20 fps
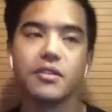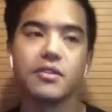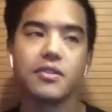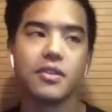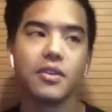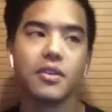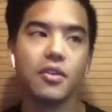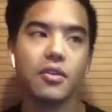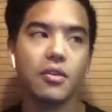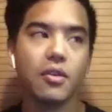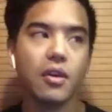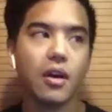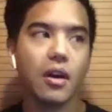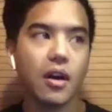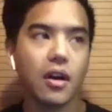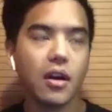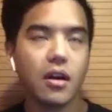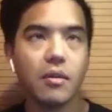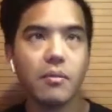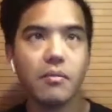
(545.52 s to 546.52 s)
So
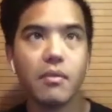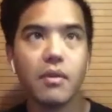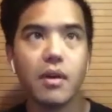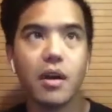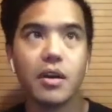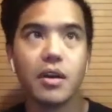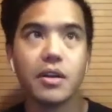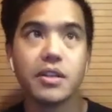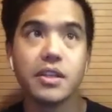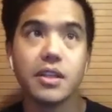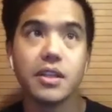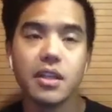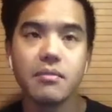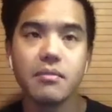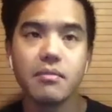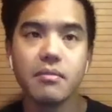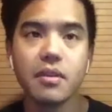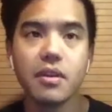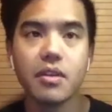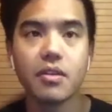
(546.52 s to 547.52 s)
um, our
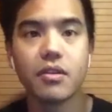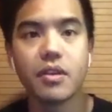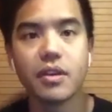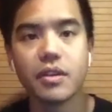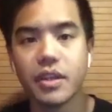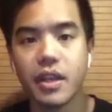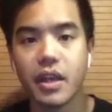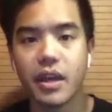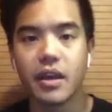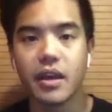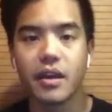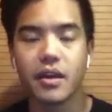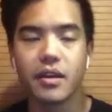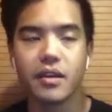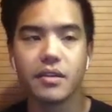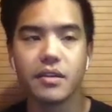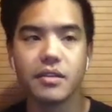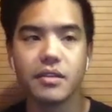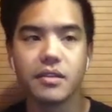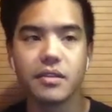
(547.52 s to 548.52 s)
team currently
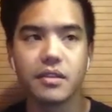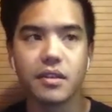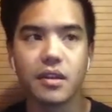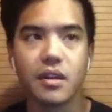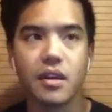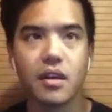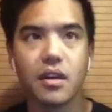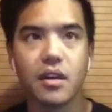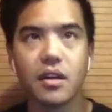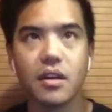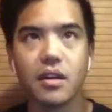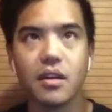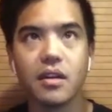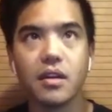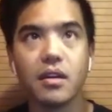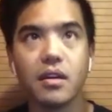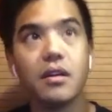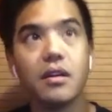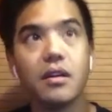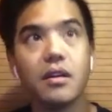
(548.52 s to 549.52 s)
has uh,
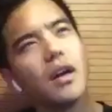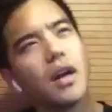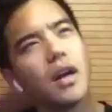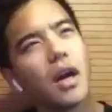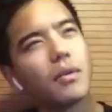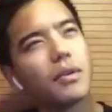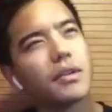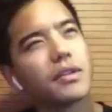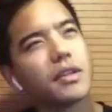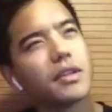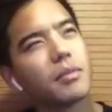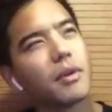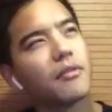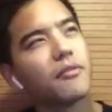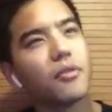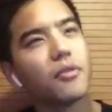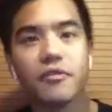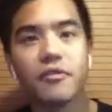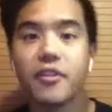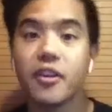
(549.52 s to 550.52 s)
I want to say about
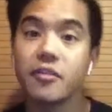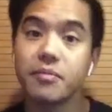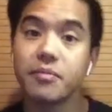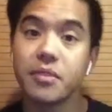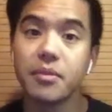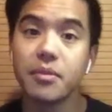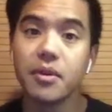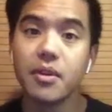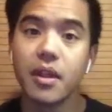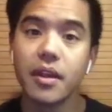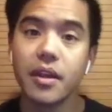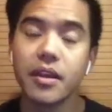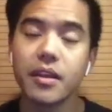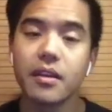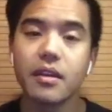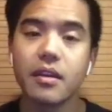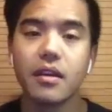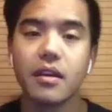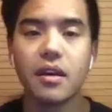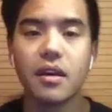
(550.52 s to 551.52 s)
four to five people on it.
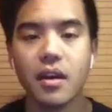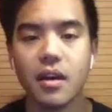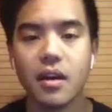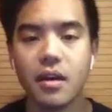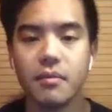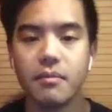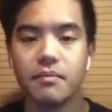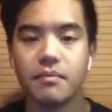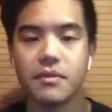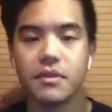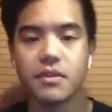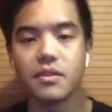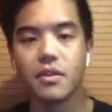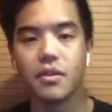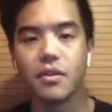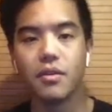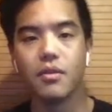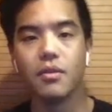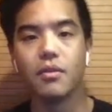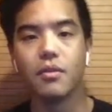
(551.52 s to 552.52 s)
Um, okay.
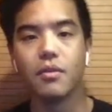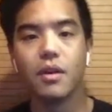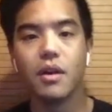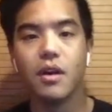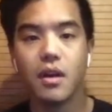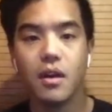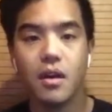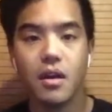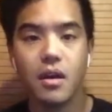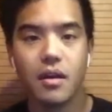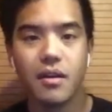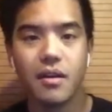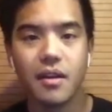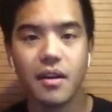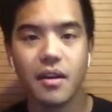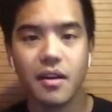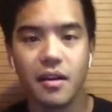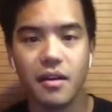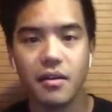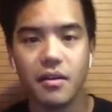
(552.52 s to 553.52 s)
So
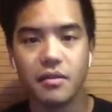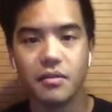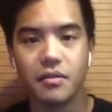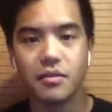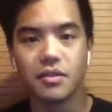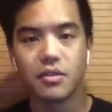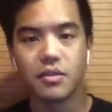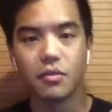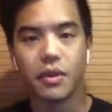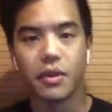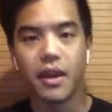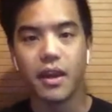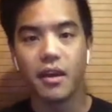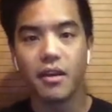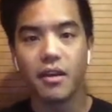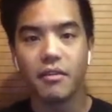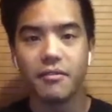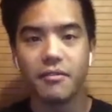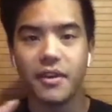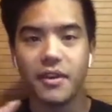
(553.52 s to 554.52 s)
so we
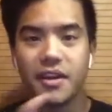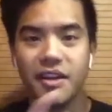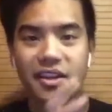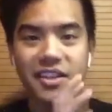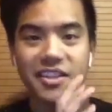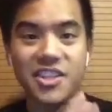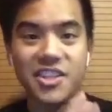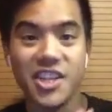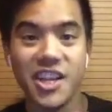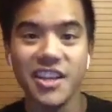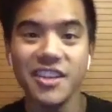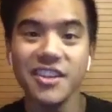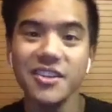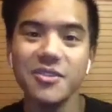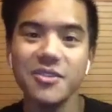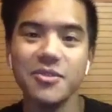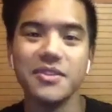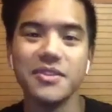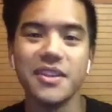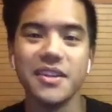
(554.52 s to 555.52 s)
have uh, Jed,
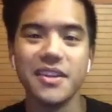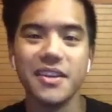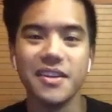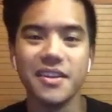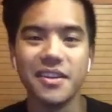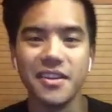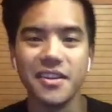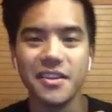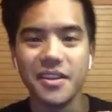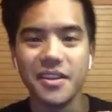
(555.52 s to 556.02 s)
who's a